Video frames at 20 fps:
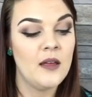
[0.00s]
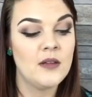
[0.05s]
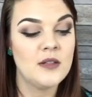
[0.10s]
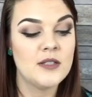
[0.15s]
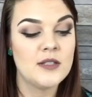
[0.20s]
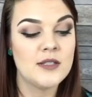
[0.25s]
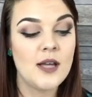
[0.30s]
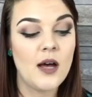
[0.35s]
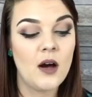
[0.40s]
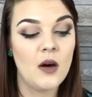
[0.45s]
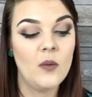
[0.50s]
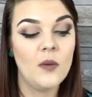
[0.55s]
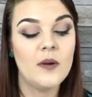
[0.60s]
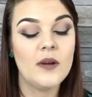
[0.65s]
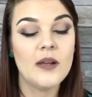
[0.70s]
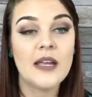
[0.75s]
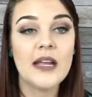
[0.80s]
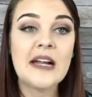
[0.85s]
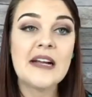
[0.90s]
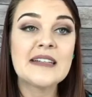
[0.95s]

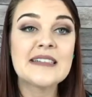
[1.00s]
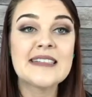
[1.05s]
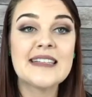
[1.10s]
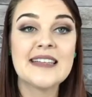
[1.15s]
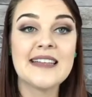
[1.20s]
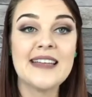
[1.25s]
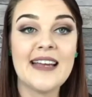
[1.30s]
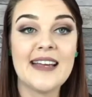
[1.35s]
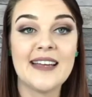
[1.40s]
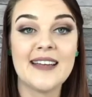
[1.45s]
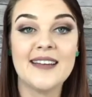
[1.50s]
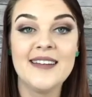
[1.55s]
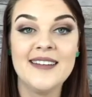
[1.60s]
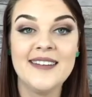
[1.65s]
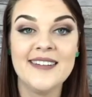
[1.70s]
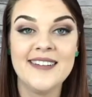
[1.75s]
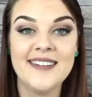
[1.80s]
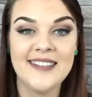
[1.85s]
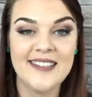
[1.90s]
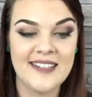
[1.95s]
So here's the thing,
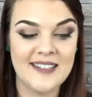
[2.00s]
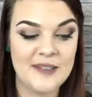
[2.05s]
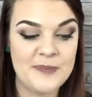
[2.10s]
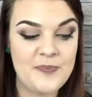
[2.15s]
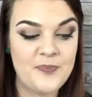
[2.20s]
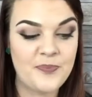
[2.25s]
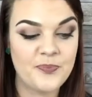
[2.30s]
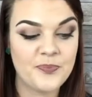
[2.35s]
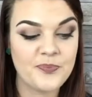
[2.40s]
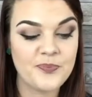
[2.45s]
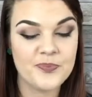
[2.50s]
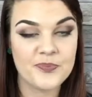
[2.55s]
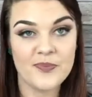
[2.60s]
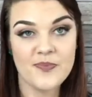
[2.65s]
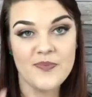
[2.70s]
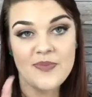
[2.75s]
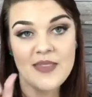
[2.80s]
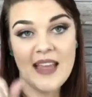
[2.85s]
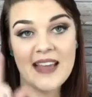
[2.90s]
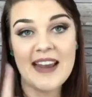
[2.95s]

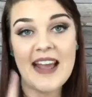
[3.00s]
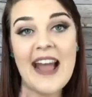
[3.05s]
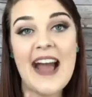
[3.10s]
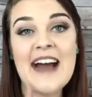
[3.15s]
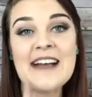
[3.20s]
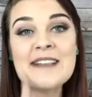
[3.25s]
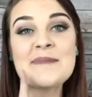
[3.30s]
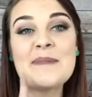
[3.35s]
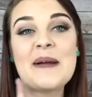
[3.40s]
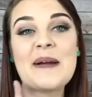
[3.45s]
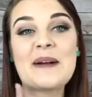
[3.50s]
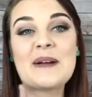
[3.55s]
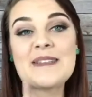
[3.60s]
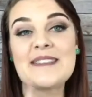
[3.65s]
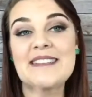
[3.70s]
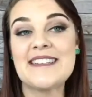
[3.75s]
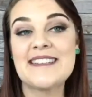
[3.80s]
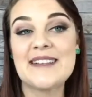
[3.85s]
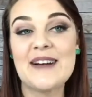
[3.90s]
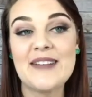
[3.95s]
and I ask my
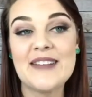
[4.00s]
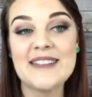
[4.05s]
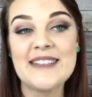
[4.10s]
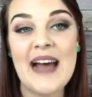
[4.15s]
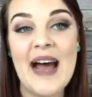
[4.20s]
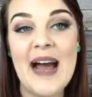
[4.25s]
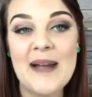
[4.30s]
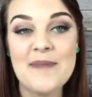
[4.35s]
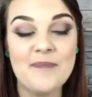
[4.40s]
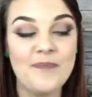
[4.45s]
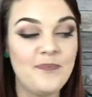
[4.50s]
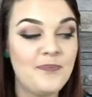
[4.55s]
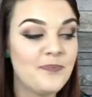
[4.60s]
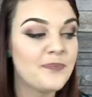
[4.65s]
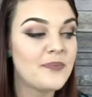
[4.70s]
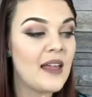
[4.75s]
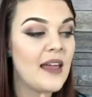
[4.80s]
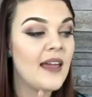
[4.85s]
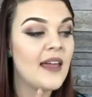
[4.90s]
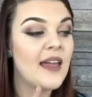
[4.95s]
girls this all the time.
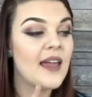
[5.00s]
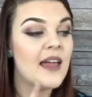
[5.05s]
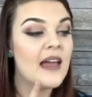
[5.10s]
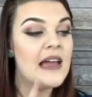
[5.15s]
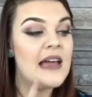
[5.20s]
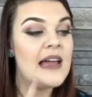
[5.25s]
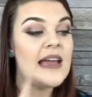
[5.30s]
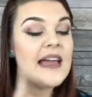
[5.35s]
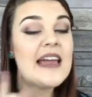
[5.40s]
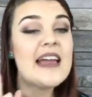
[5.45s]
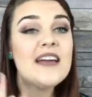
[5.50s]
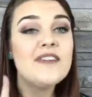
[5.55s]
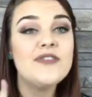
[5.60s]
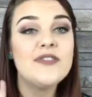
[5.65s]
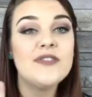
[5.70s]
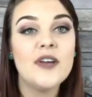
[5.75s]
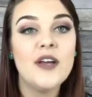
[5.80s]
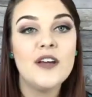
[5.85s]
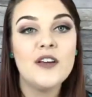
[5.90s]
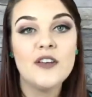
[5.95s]

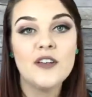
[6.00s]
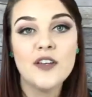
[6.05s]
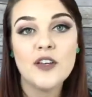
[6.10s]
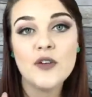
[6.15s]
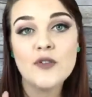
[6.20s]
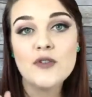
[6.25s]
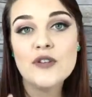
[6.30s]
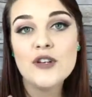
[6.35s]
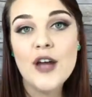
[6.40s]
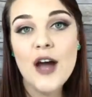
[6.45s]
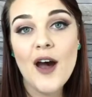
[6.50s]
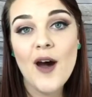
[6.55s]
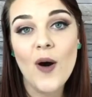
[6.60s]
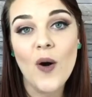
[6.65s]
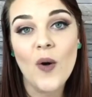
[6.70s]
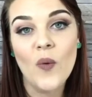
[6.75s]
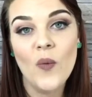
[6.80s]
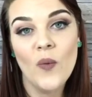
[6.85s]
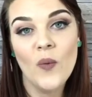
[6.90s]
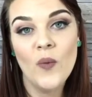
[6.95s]
If you
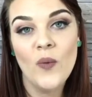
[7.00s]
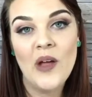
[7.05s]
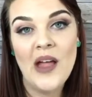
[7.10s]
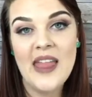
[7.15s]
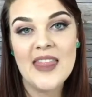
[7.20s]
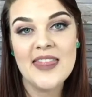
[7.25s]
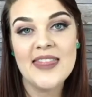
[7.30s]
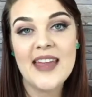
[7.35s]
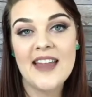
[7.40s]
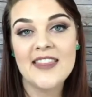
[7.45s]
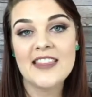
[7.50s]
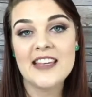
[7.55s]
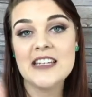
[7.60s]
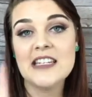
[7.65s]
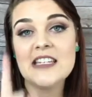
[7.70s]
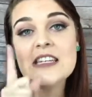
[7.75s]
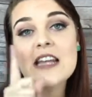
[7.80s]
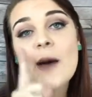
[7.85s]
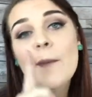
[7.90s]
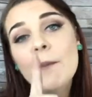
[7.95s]
know that the
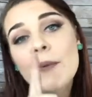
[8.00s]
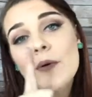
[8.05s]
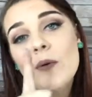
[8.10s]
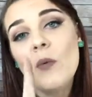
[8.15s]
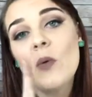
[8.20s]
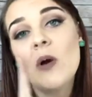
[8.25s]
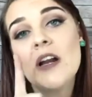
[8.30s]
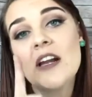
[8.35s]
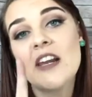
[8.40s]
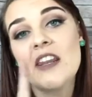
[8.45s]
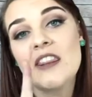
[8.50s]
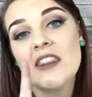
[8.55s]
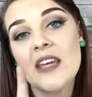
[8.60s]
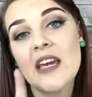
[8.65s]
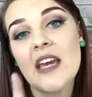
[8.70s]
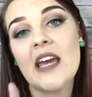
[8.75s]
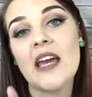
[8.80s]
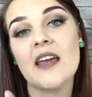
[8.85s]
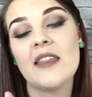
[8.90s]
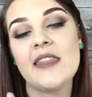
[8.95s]
number one
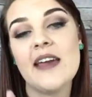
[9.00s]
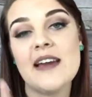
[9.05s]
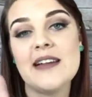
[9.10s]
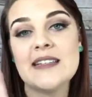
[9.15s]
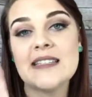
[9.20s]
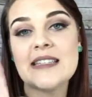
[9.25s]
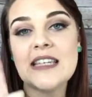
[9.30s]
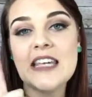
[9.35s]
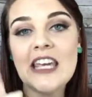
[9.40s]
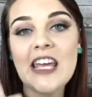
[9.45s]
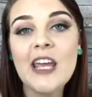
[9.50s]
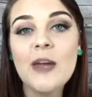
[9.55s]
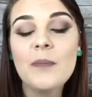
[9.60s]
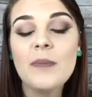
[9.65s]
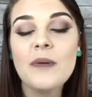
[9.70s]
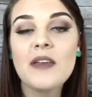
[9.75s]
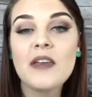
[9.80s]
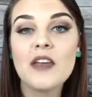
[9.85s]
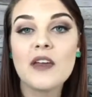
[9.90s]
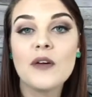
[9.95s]
thing that is
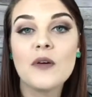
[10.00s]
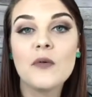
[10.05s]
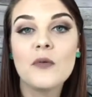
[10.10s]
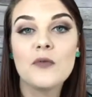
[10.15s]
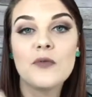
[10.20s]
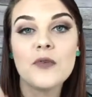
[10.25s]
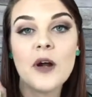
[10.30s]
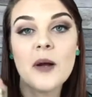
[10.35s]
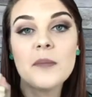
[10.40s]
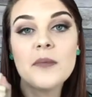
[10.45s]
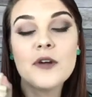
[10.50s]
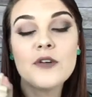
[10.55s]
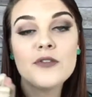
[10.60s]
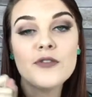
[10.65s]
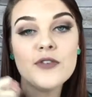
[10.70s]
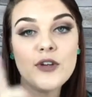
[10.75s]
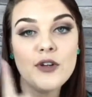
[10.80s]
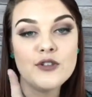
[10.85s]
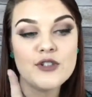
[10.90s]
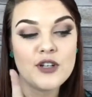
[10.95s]
keeping you from your
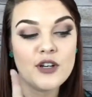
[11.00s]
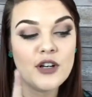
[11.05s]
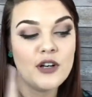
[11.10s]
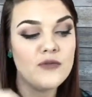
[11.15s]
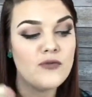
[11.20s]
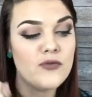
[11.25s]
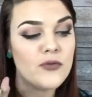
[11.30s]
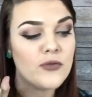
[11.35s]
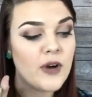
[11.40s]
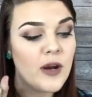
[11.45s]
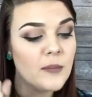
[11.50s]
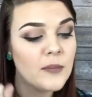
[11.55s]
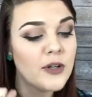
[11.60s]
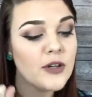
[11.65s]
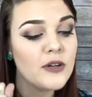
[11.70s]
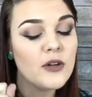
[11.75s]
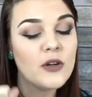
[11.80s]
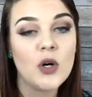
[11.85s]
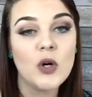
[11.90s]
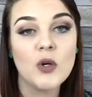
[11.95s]
future and from
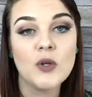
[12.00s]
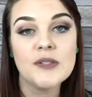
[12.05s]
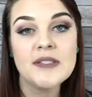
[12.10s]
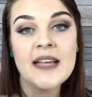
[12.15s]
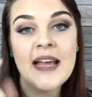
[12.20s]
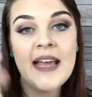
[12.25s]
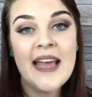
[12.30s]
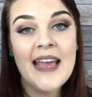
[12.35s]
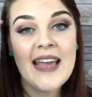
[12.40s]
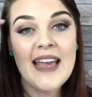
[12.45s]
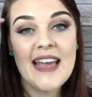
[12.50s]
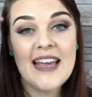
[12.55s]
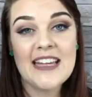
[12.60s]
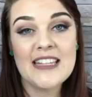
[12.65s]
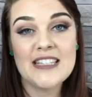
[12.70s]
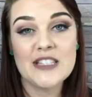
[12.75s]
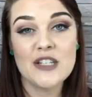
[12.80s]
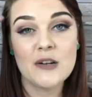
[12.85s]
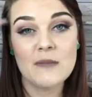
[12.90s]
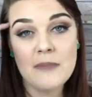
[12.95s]
your goals
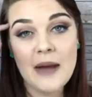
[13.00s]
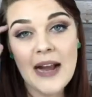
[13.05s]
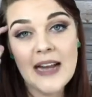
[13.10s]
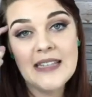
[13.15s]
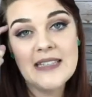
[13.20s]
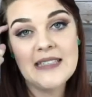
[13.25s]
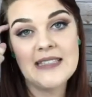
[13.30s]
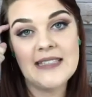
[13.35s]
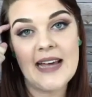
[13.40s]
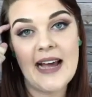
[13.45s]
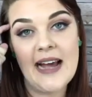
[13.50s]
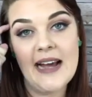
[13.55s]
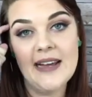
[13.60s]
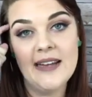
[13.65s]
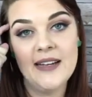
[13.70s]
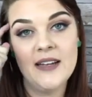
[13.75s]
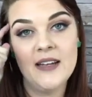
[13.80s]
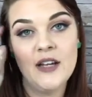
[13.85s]
is your mindset,